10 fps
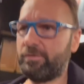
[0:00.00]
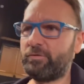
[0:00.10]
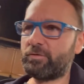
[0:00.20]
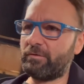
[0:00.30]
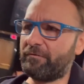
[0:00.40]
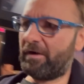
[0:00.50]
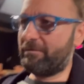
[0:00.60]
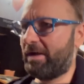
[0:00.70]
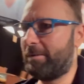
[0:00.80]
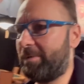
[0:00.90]
Deuce three
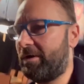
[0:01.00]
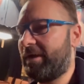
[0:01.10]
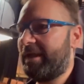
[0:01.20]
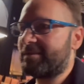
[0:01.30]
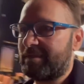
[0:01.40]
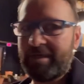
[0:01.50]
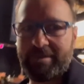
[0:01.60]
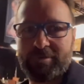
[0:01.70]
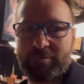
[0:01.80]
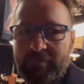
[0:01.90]
five eight paired eights. Then I had
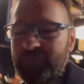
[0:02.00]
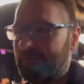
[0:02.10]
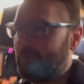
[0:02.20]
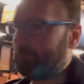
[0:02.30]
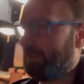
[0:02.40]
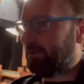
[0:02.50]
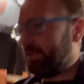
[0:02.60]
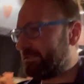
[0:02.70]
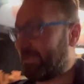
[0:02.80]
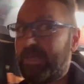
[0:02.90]
deuce three five eight paired
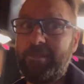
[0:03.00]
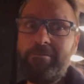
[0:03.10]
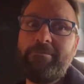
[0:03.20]
eights again.